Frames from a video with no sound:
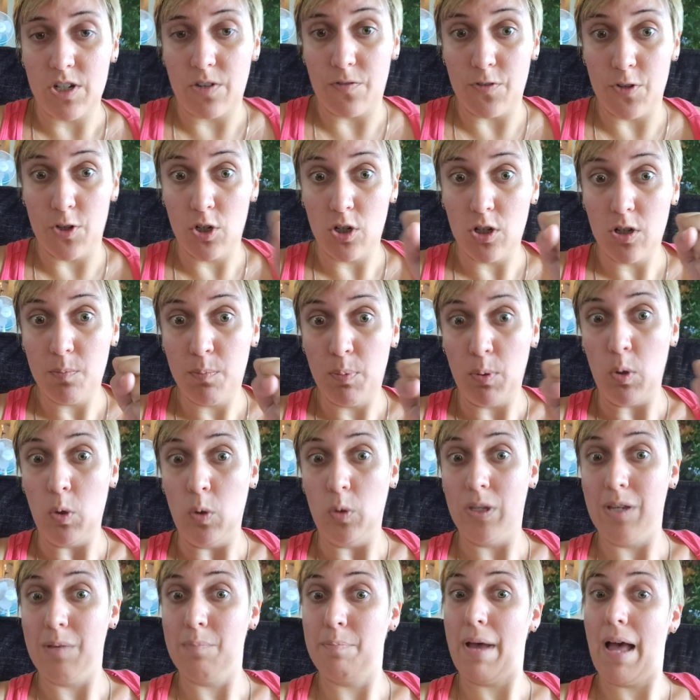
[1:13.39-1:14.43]
If you're
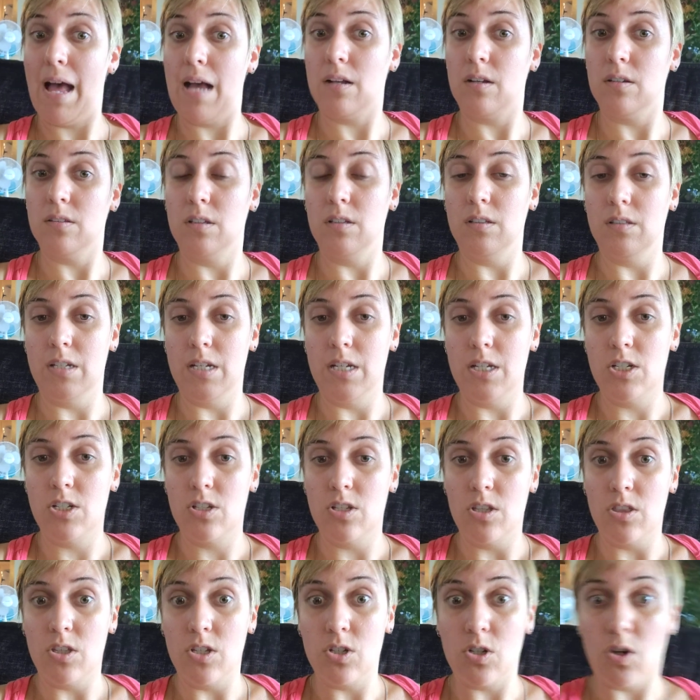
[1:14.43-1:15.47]
pulling back on the leash,
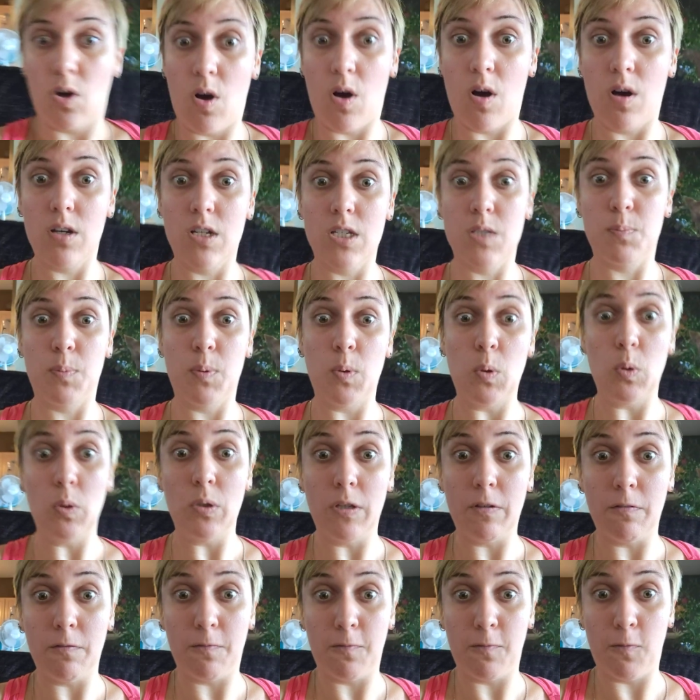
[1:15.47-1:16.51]
then the dog is
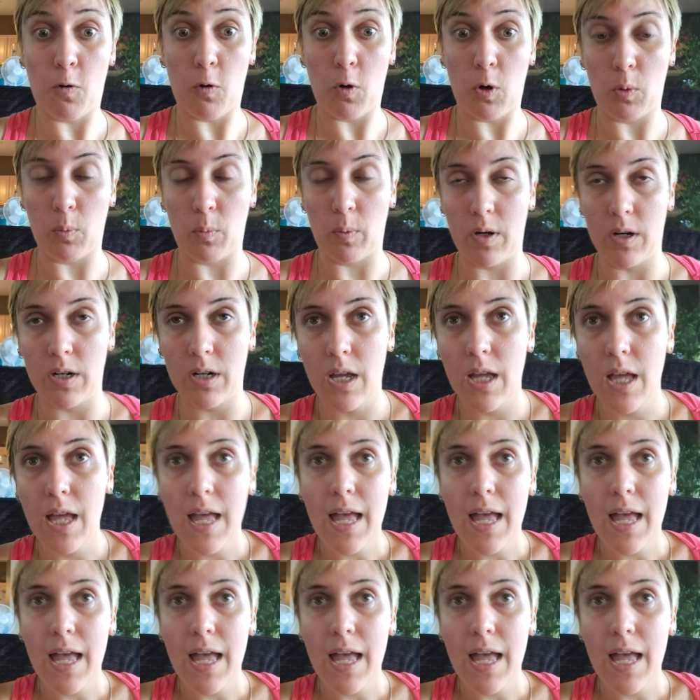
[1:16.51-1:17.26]
pulling forward.